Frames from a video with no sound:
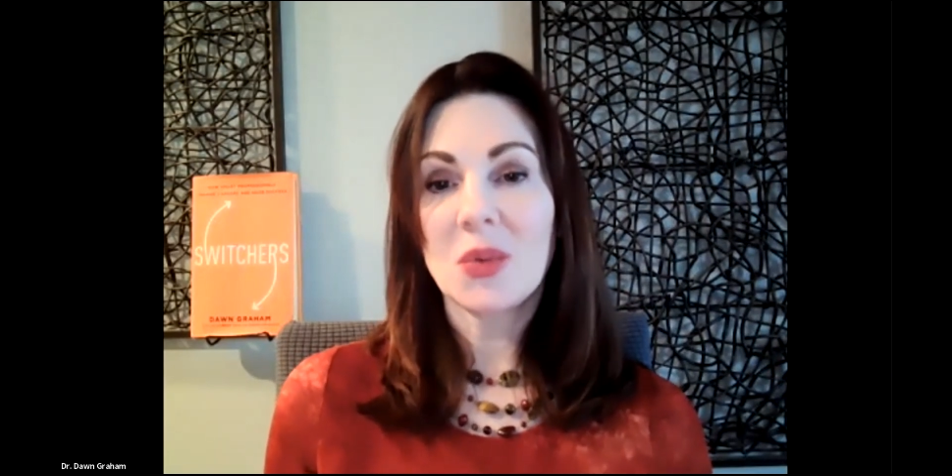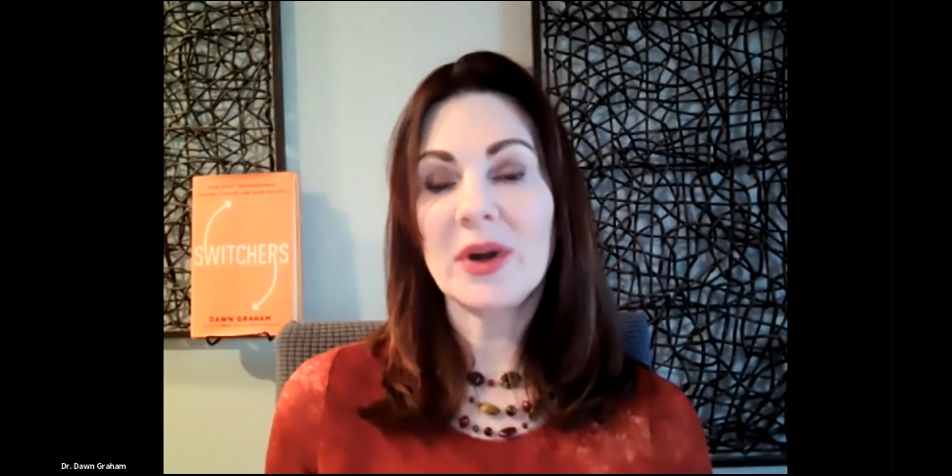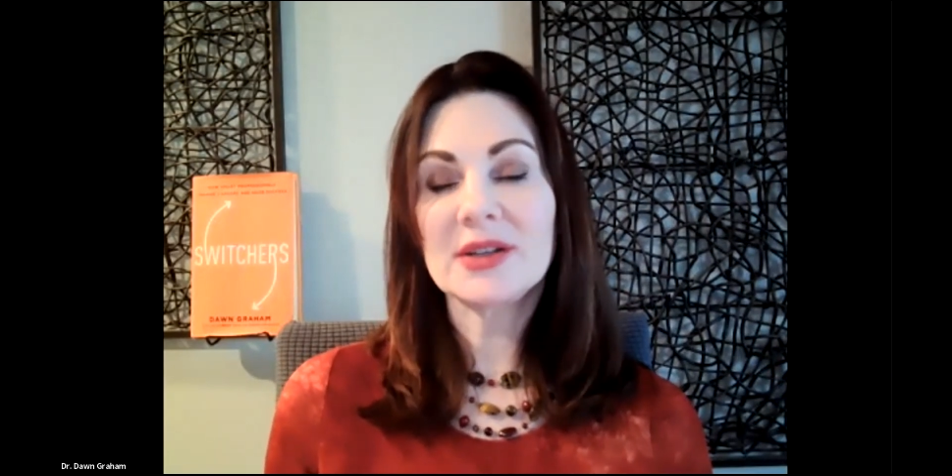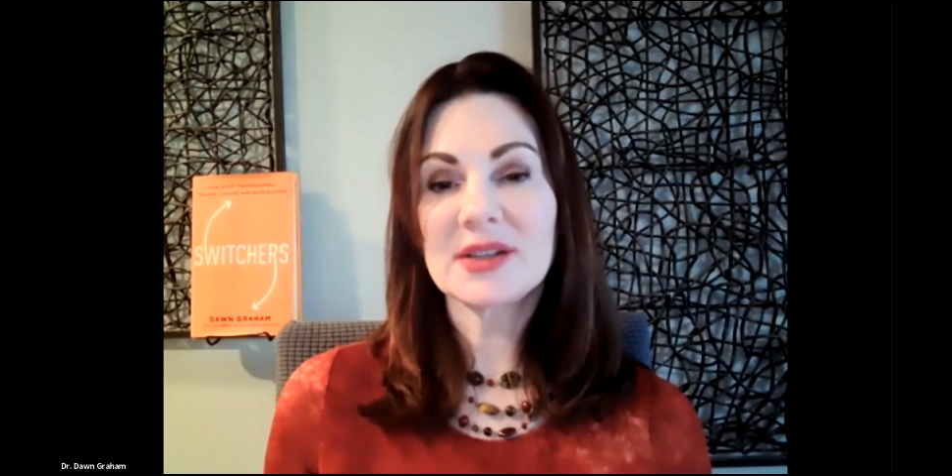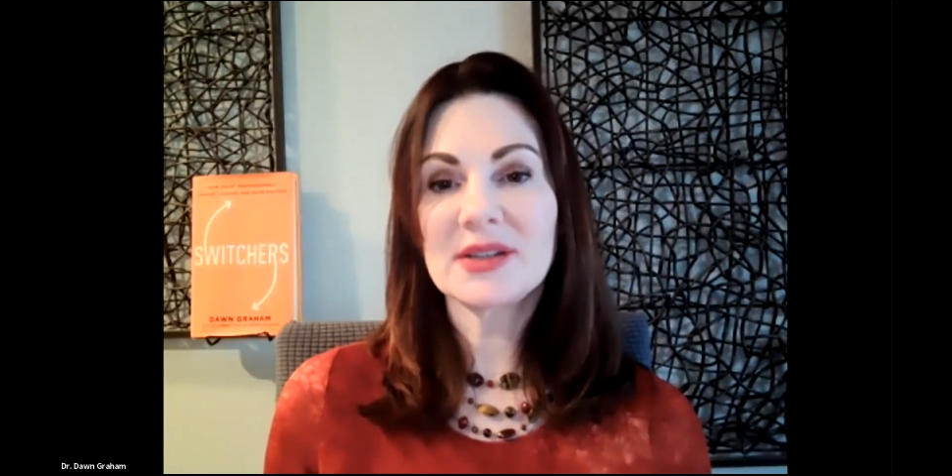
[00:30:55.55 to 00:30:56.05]

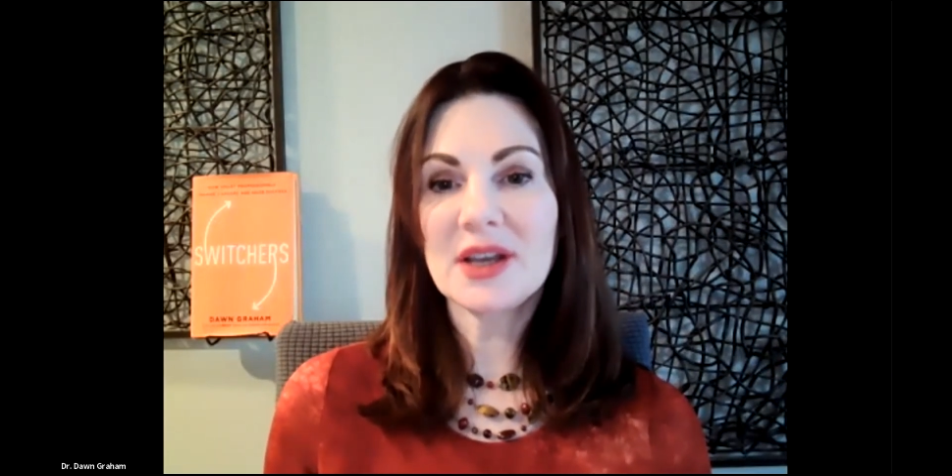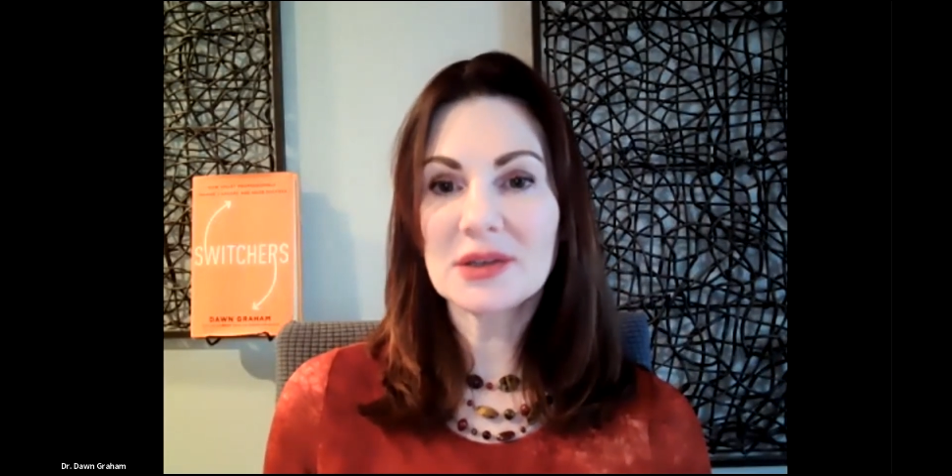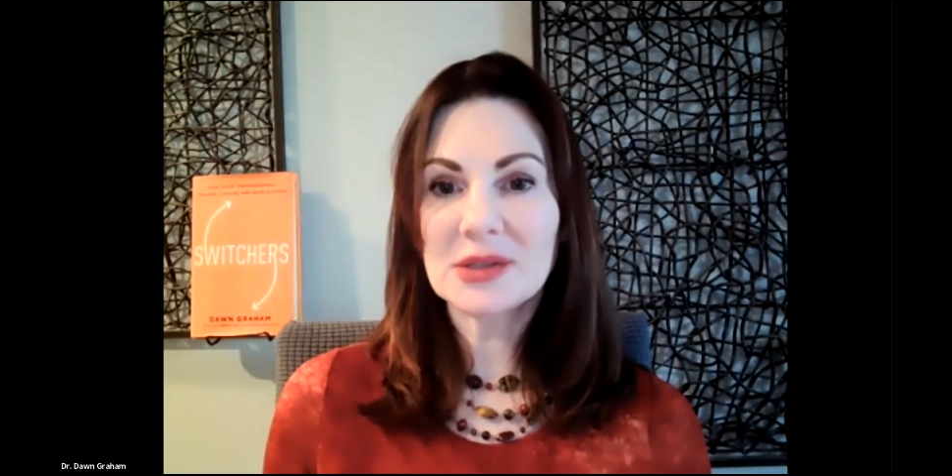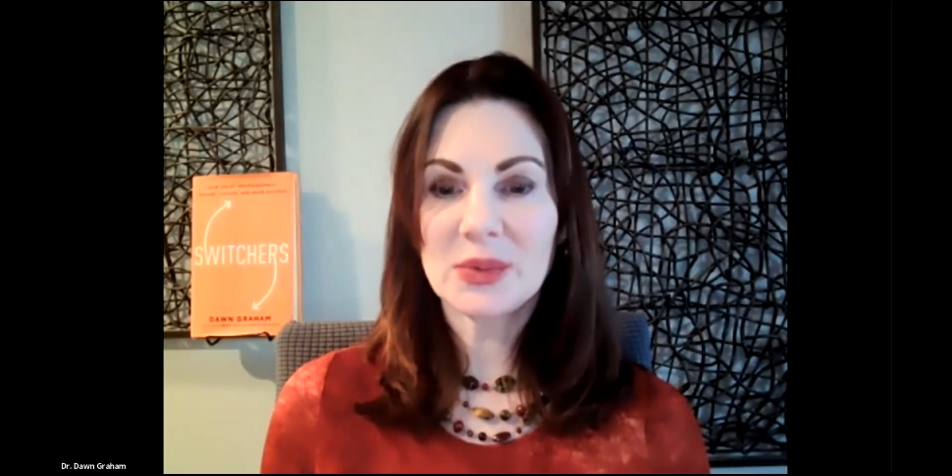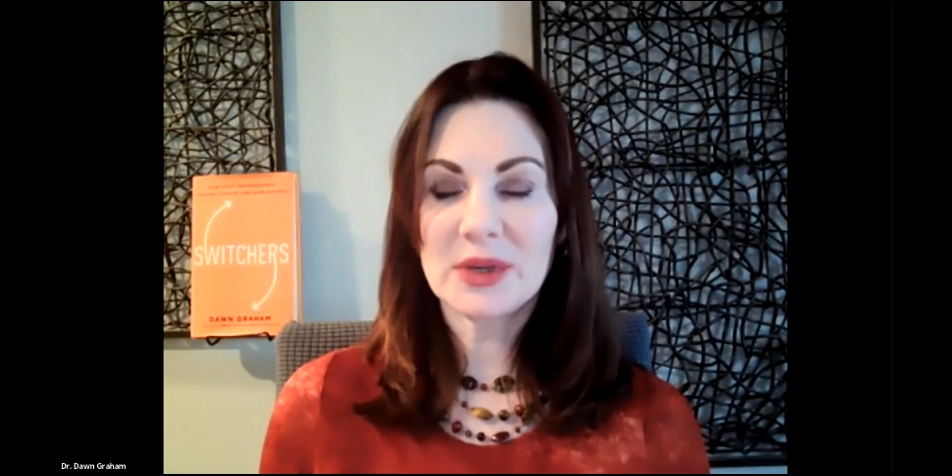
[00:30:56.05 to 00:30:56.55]
whereas a
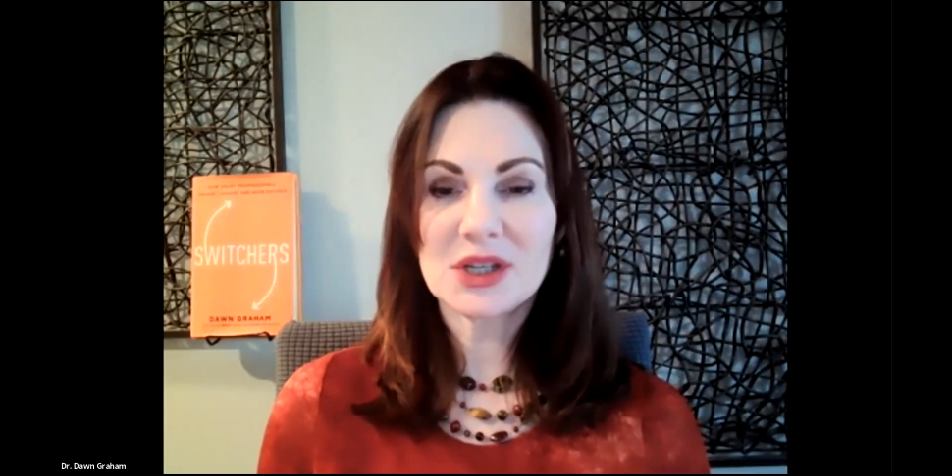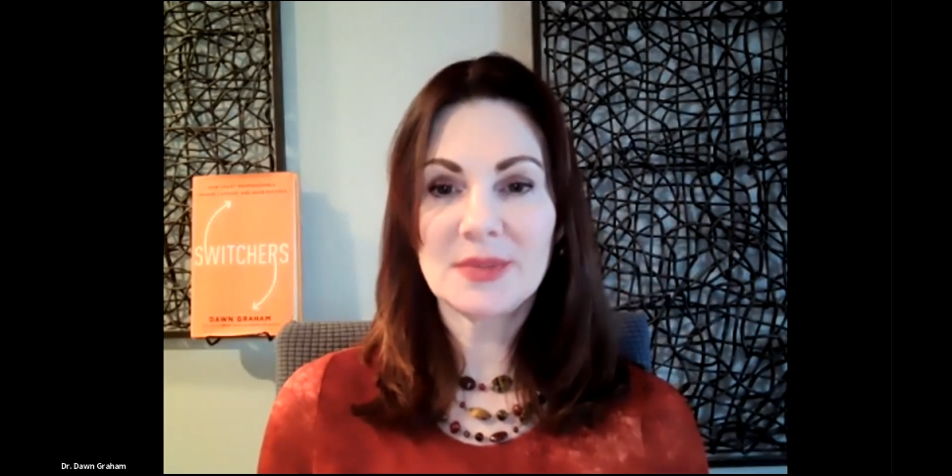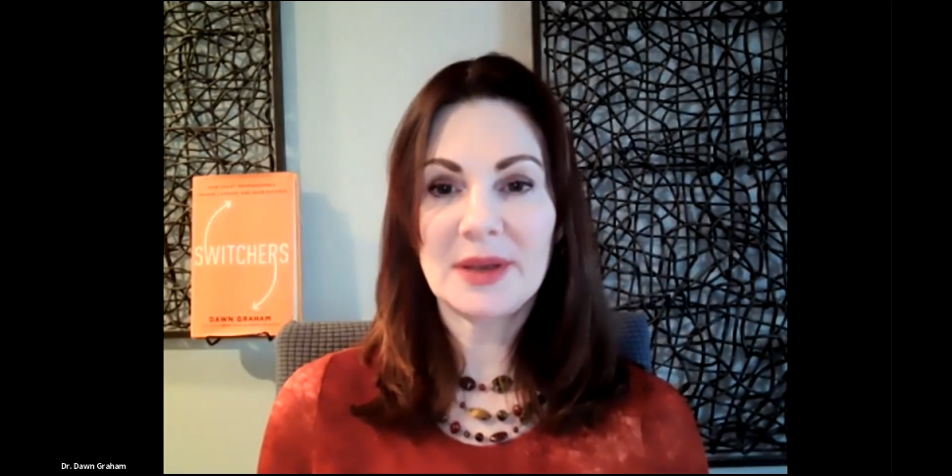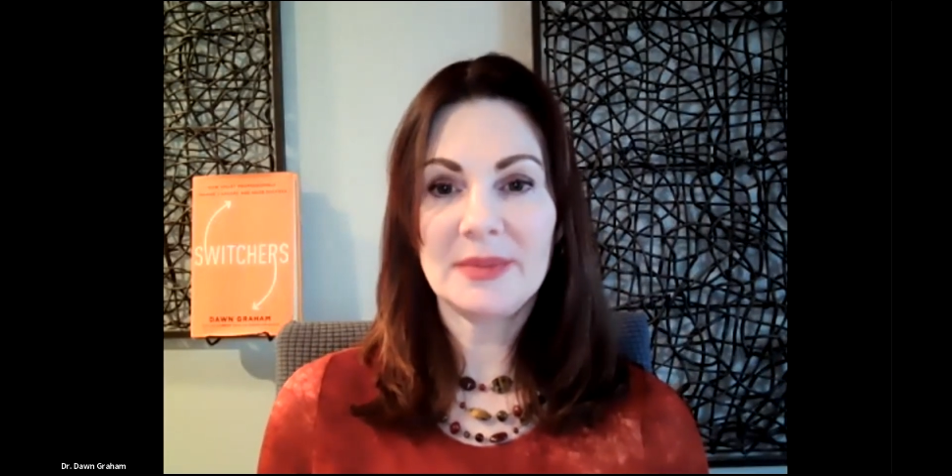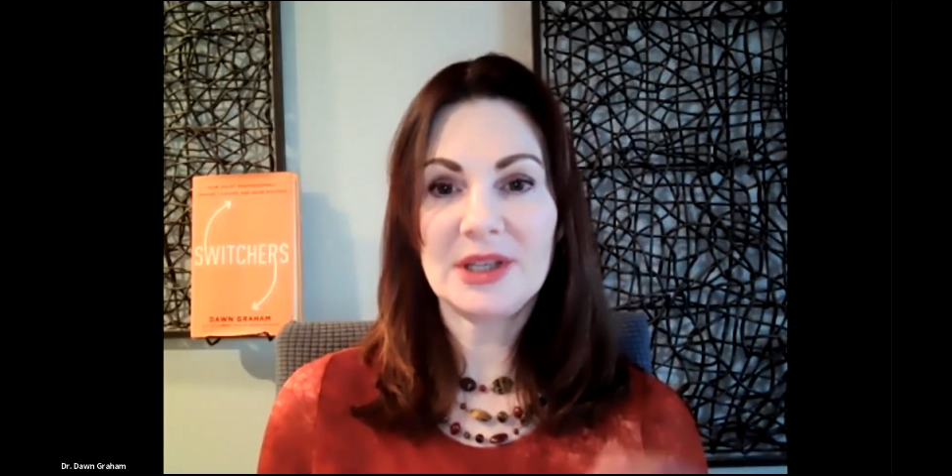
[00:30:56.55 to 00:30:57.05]
single switch might